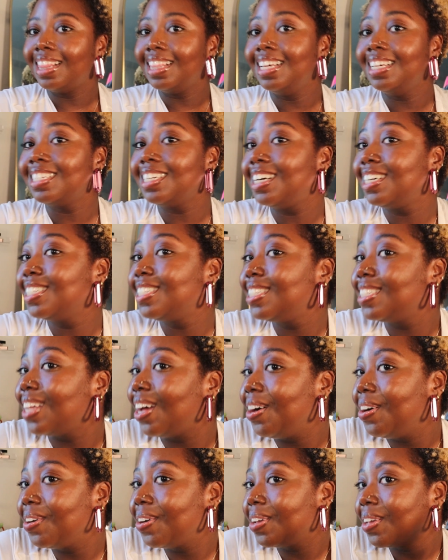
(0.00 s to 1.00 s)
These are
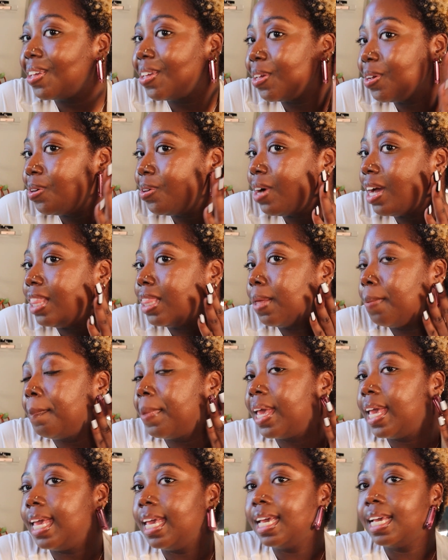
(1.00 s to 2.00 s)
so cute, and the
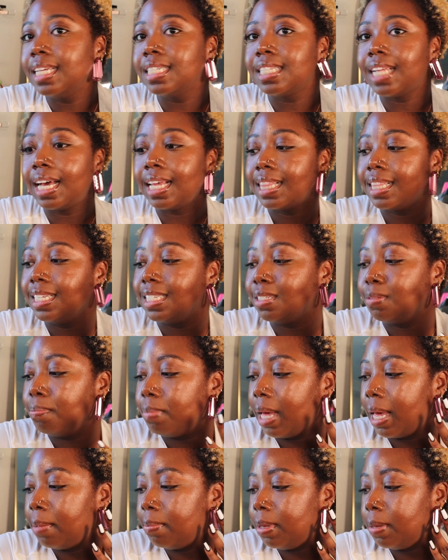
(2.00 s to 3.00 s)
pink is like this
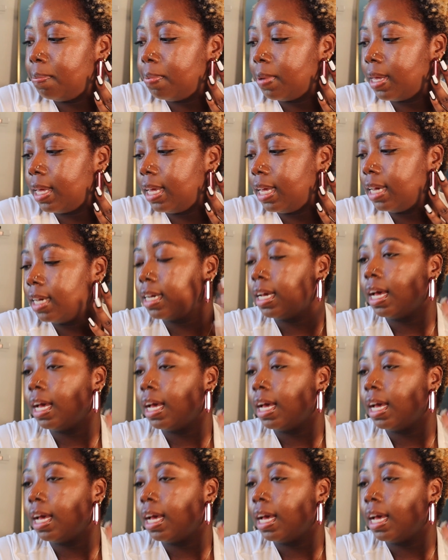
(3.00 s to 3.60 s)
baby pink,